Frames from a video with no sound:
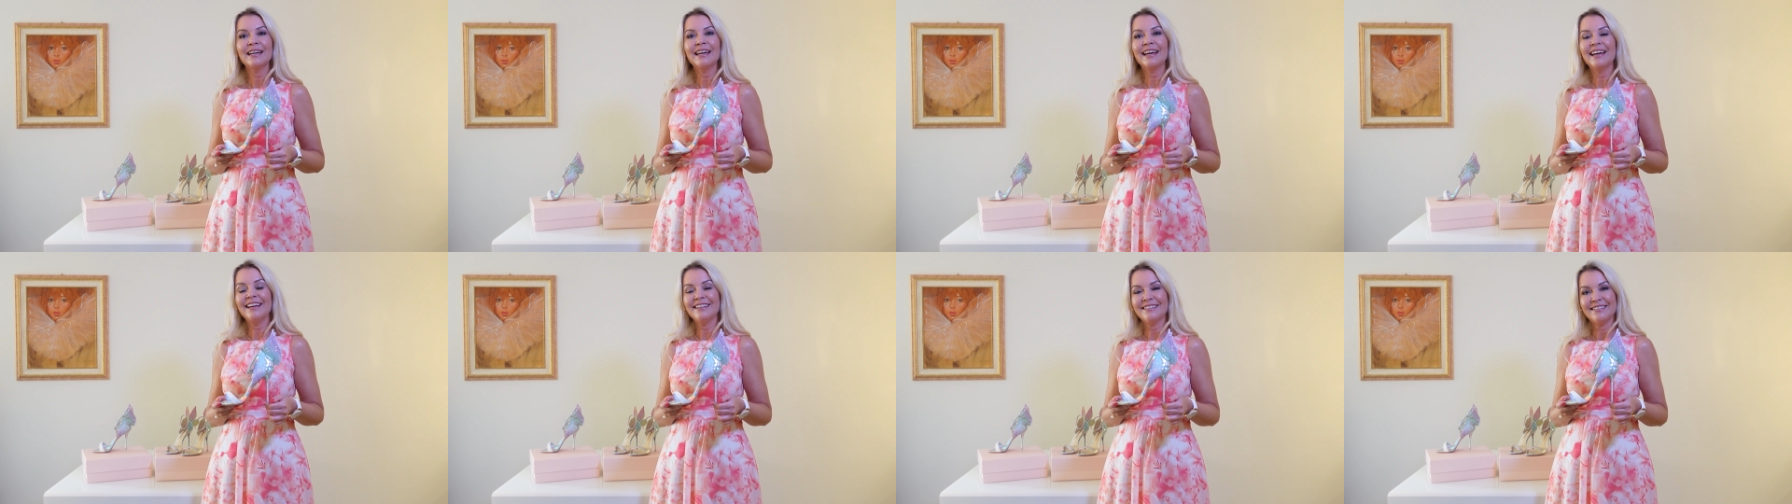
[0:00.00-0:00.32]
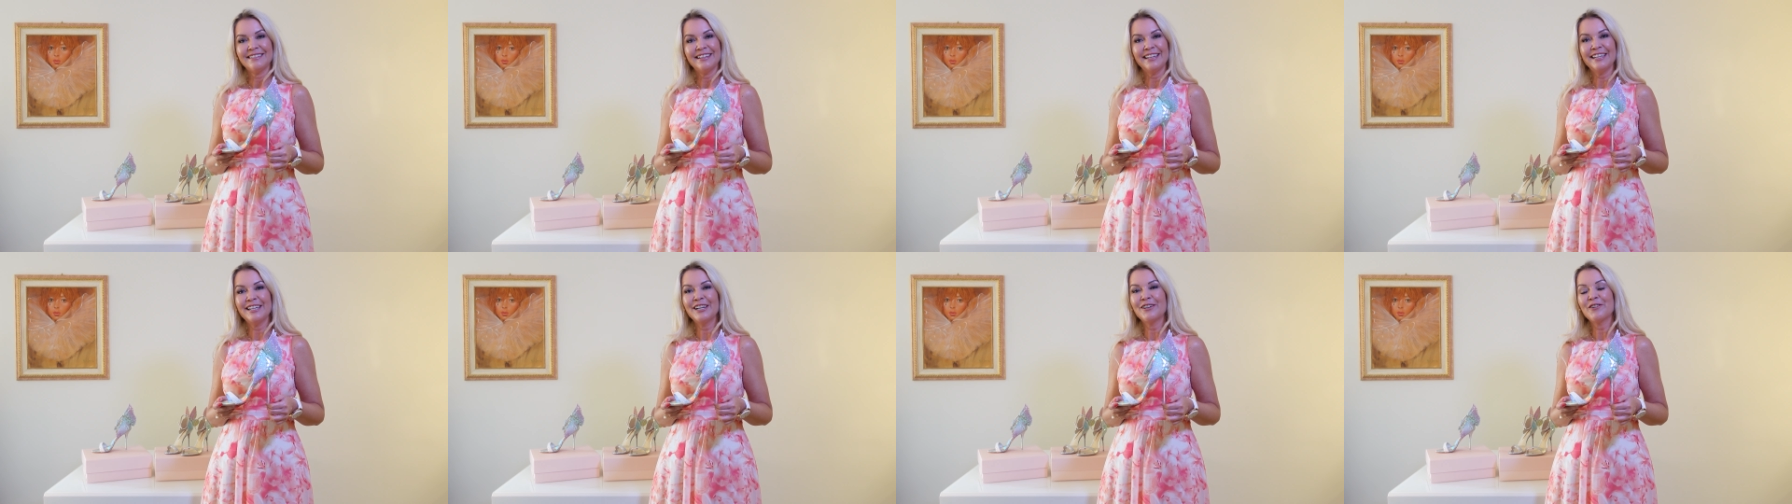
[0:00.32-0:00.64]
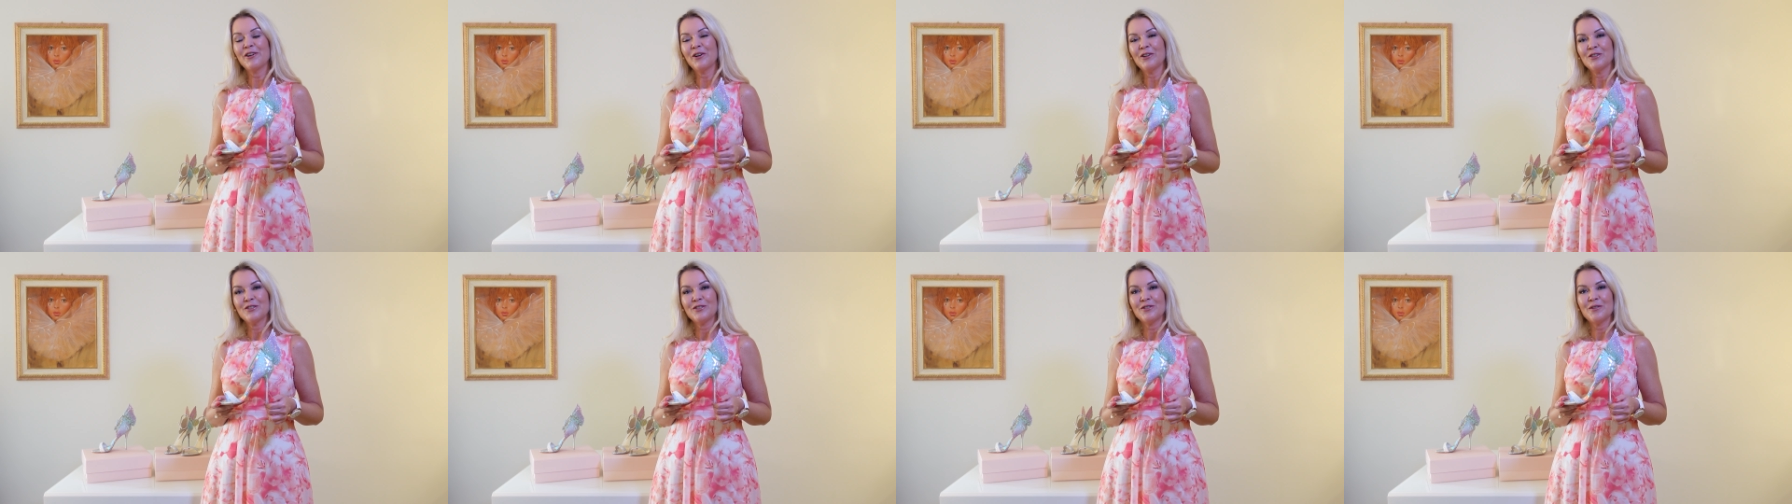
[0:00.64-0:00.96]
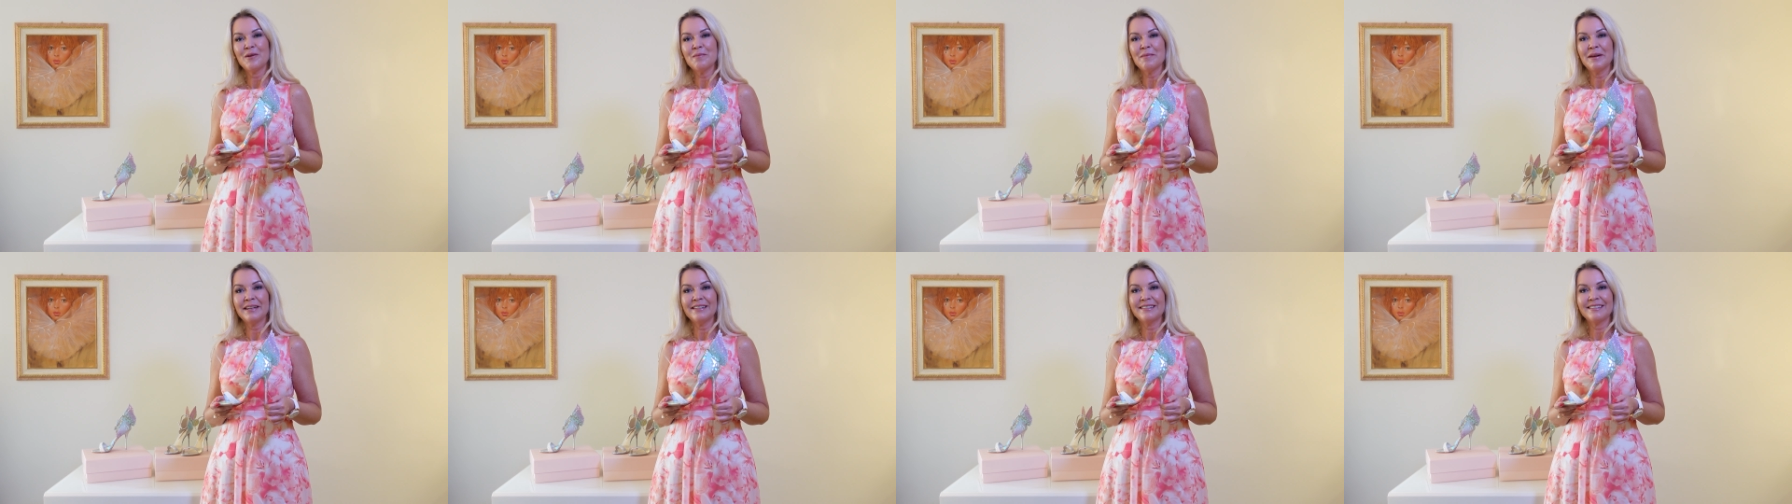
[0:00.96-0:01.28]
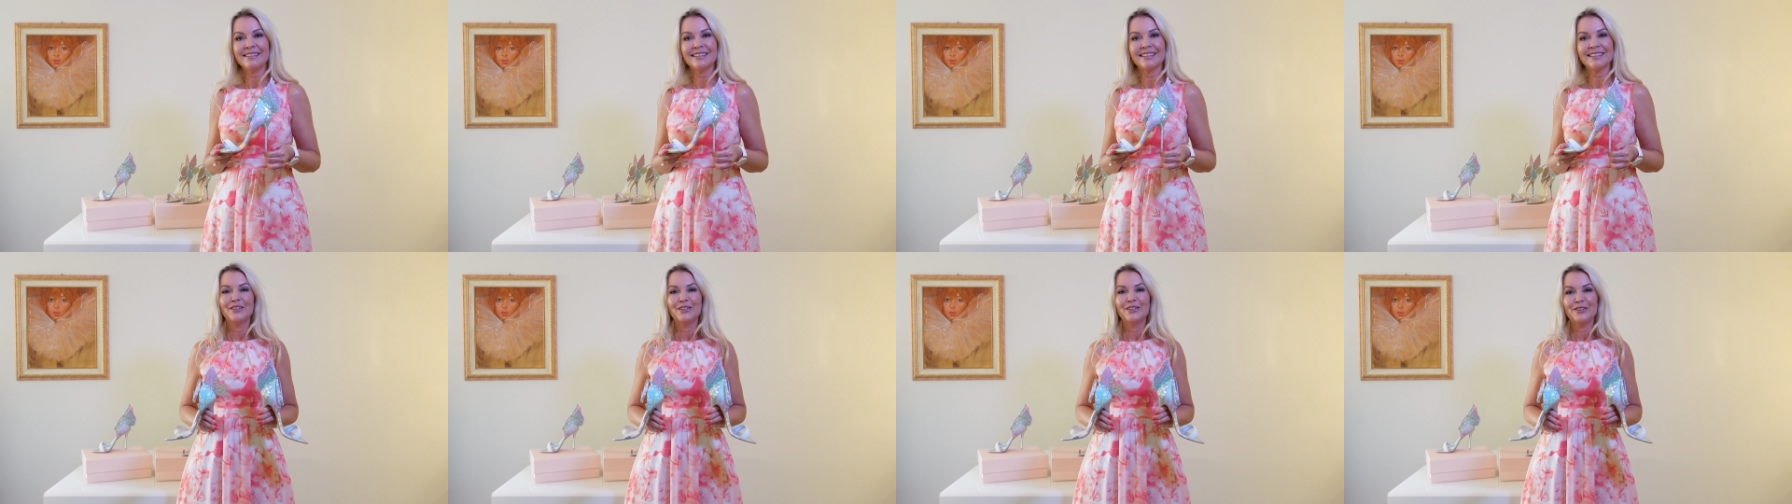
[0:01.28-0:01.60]
as they are also
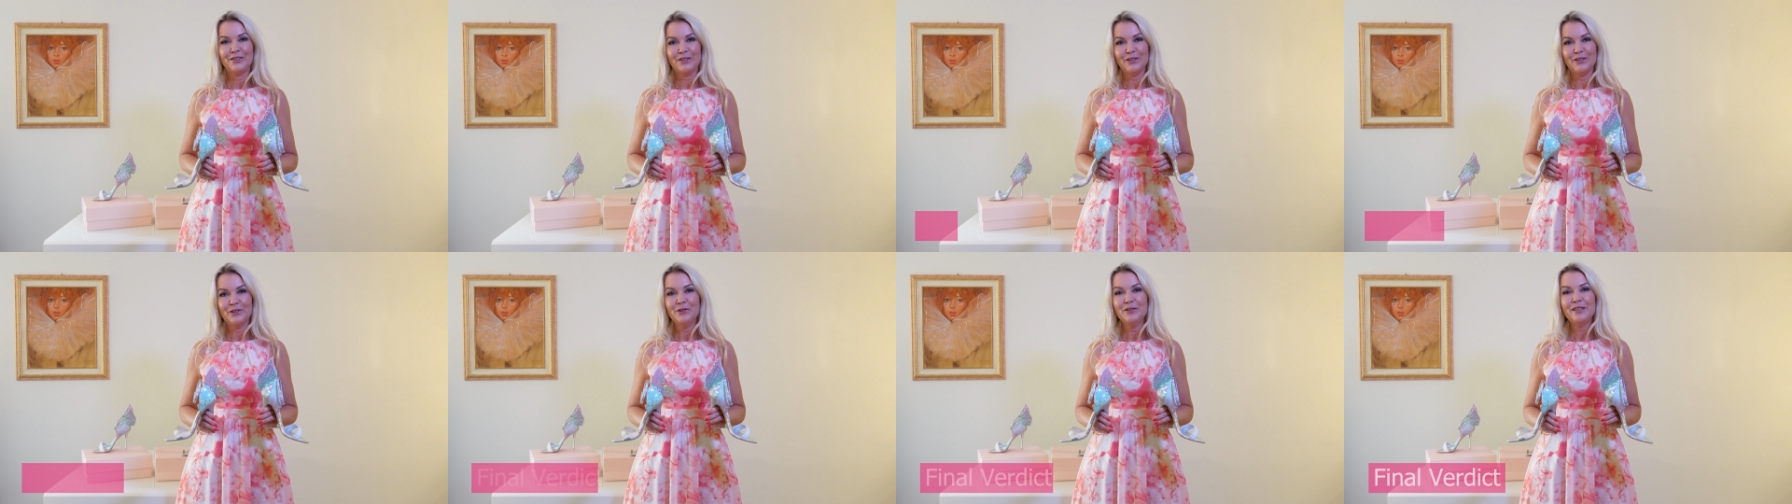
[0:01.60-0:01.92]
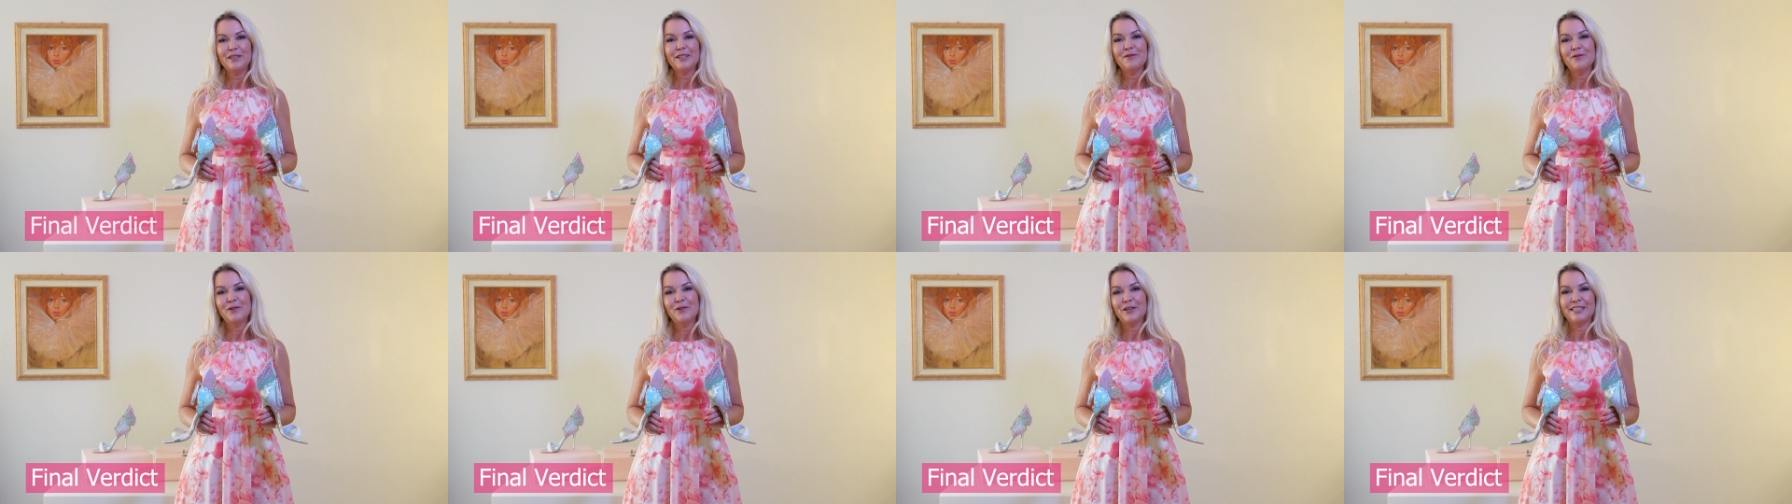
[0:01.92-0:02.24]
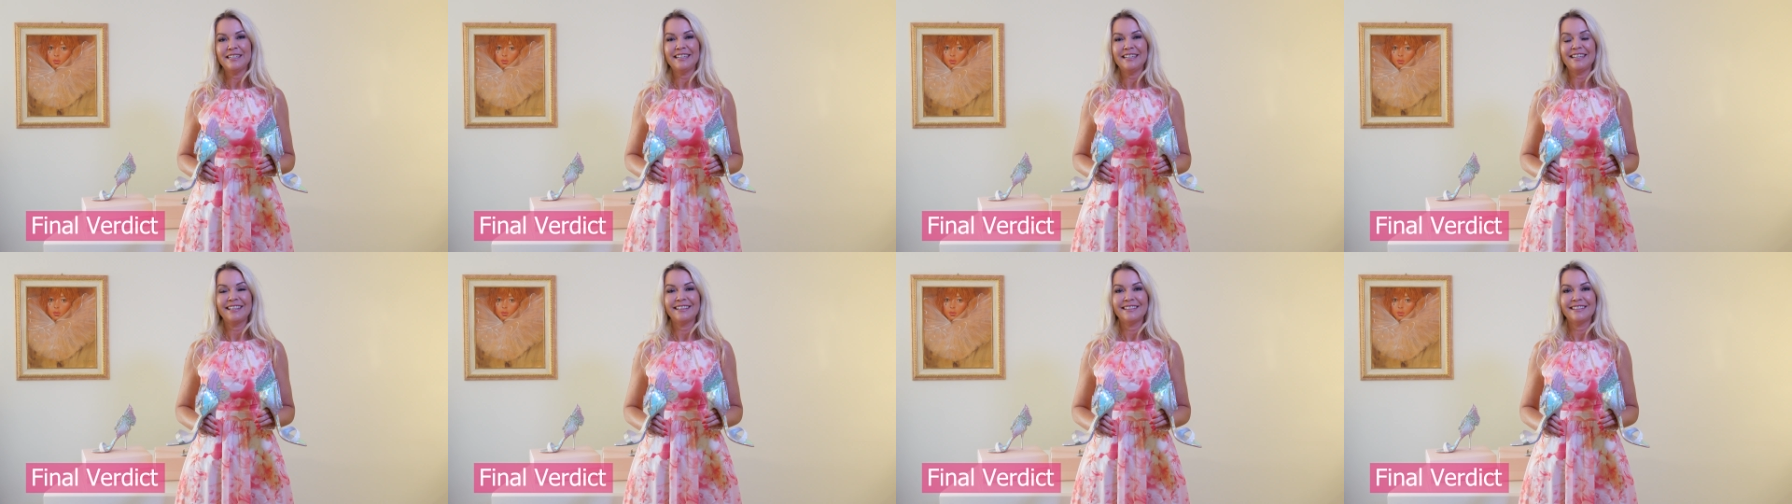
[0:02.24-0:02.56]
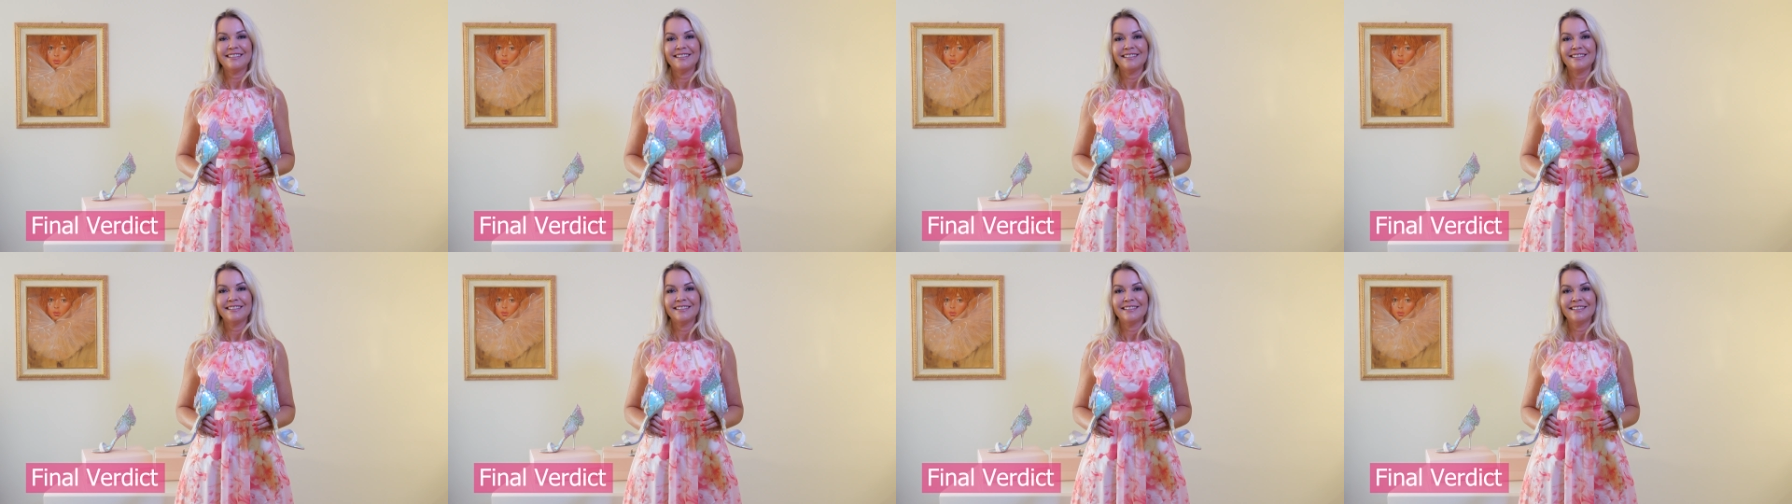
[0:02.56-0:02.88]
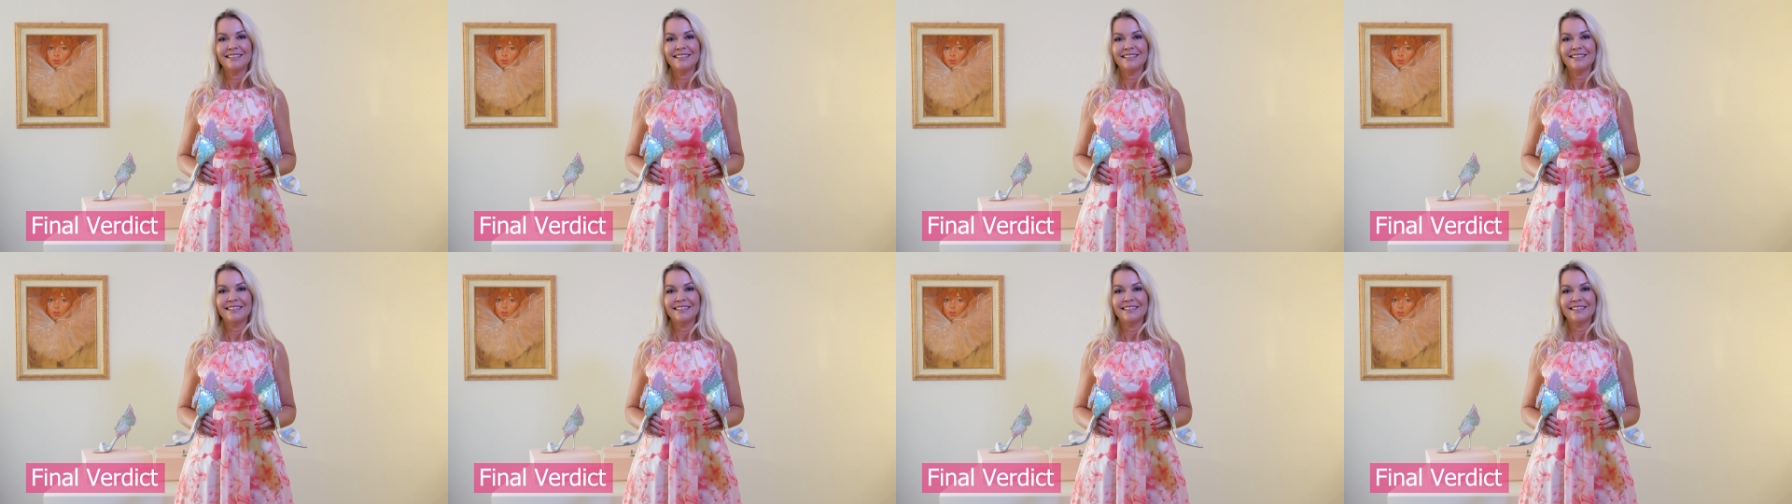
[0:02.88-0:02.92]
amazing. So the verdict.